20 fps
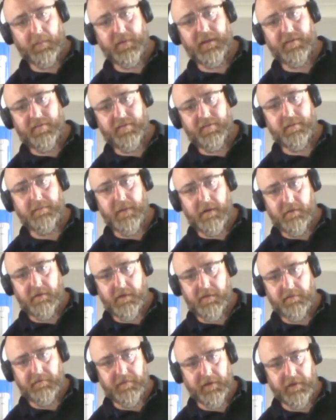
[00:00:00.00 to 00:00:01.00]
a company, it's an
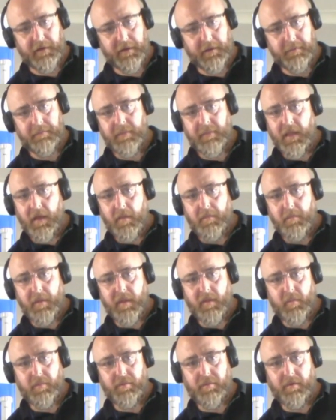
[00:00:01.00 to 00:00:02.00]
American video,
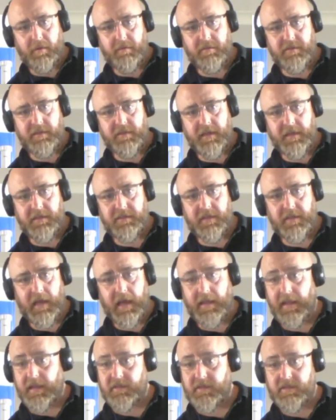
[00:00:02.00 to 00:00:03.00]
but the process
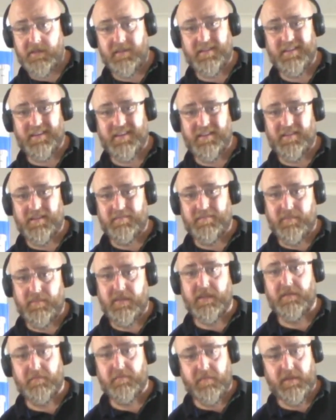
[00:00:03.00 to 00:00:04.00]
and actually the